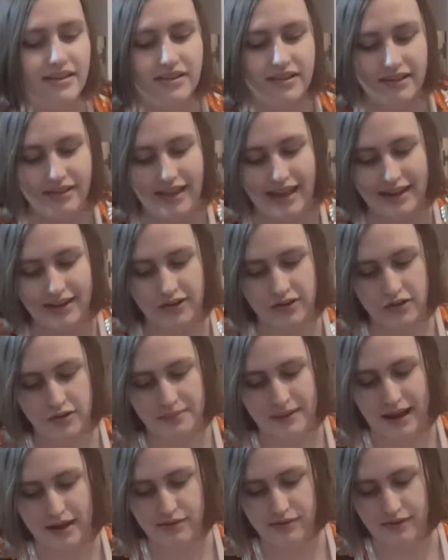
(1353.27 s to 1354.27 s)
like, you know,
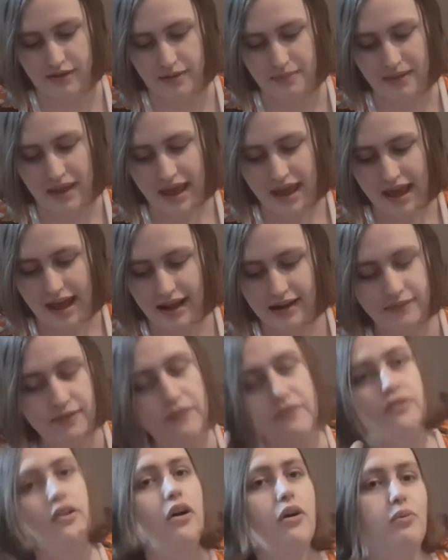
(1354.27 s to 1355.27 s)
pass up. And if
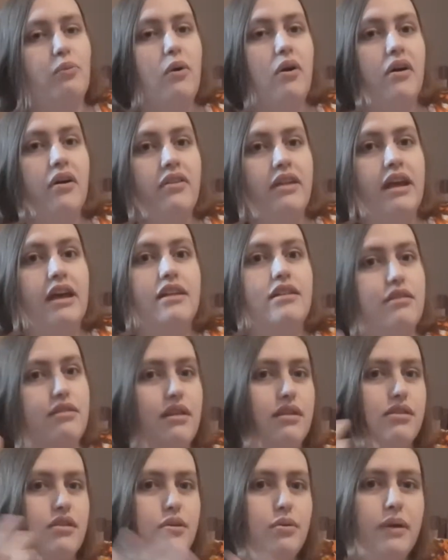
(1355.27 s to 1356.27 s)
I've got one that
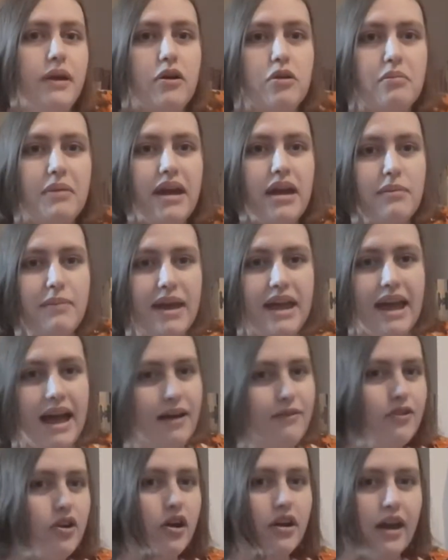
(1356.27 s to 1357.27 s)
says queer baby,
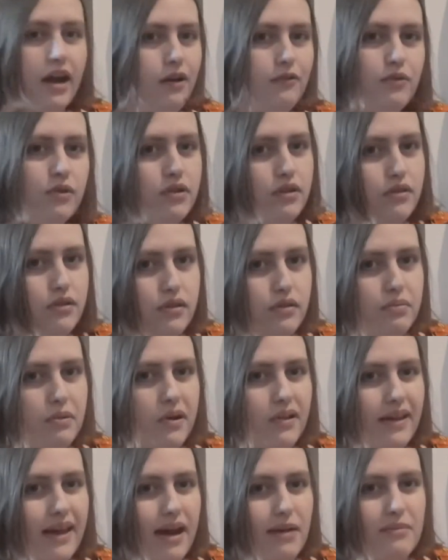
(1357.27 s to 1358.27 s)
I've got to have one that says
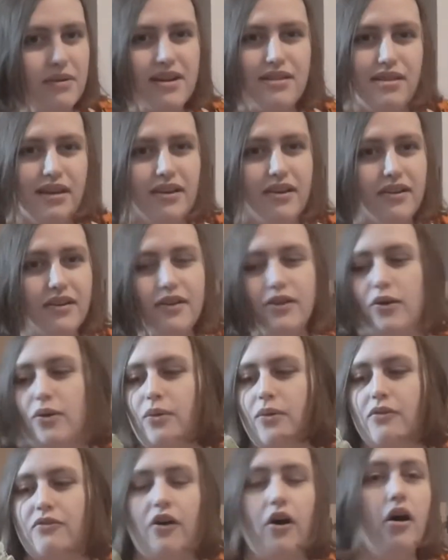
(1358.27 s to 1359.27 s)
polyamorous. I got to
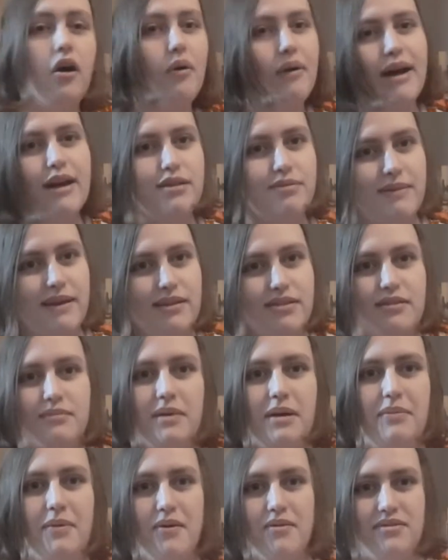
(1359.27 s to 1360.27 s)
go with all aspects of
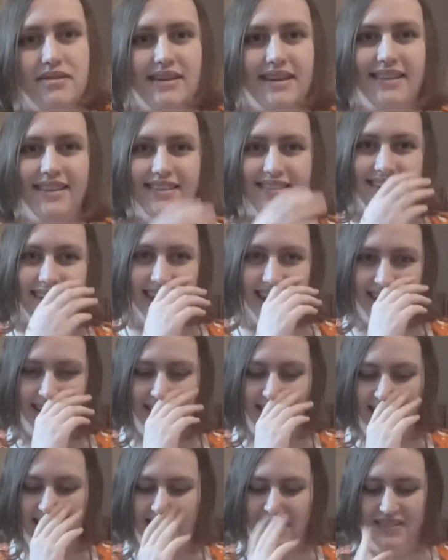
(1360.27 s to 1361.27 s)
my personality
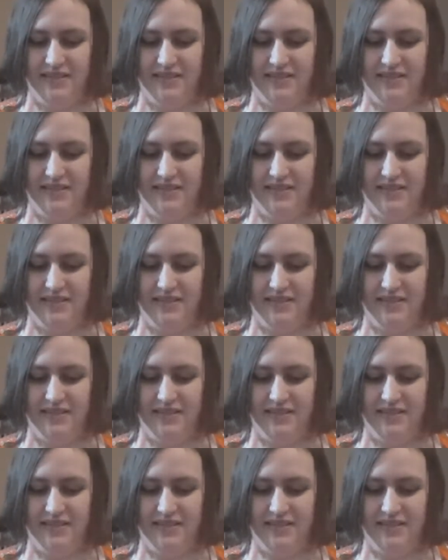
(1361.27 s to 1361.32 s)
here.